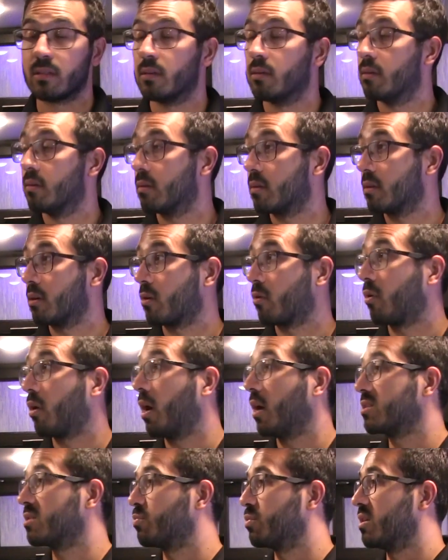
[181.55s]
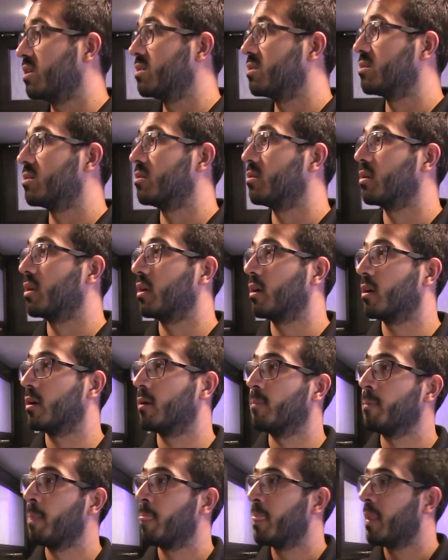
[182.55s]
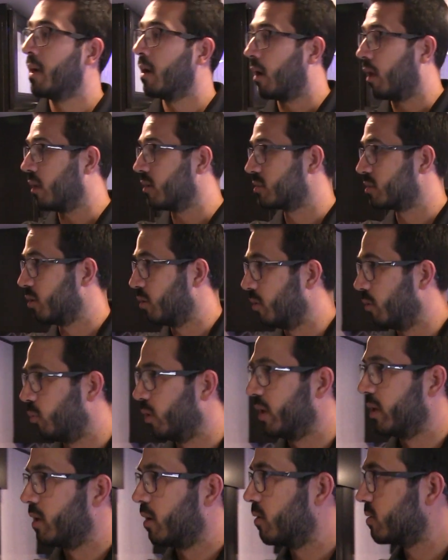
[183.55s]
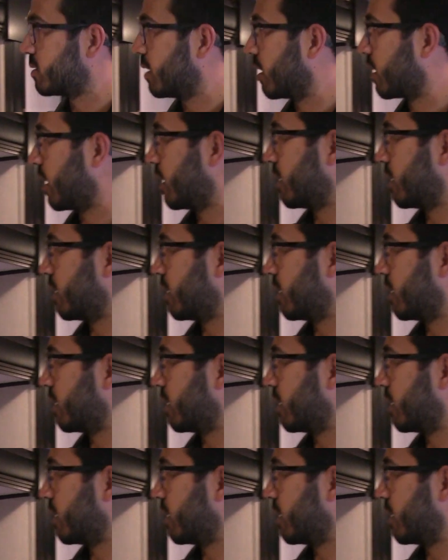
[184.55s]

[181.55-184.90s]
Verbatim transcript: some, a cross breeze through here. Also, the windows, I'll